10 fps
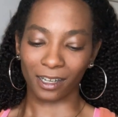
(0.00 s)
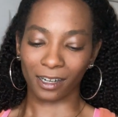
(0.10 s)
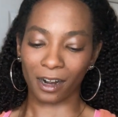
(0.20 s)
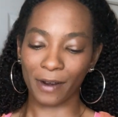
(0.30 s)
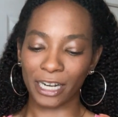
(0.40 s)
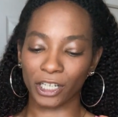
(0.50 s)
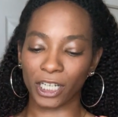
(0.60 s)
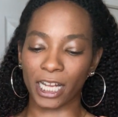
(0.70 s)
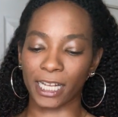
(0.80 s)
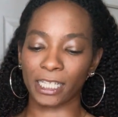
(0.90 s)
All right, you
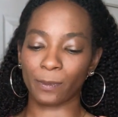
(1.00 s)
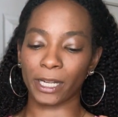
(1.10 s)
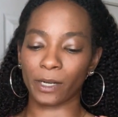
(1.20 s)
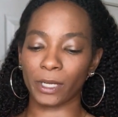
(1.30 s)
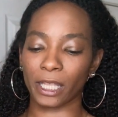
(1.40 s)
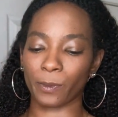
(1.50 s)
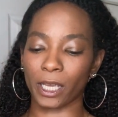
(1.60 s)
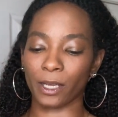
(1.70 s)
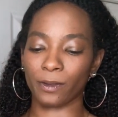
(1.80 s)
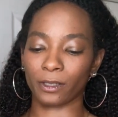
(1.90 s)
guys, bear with me.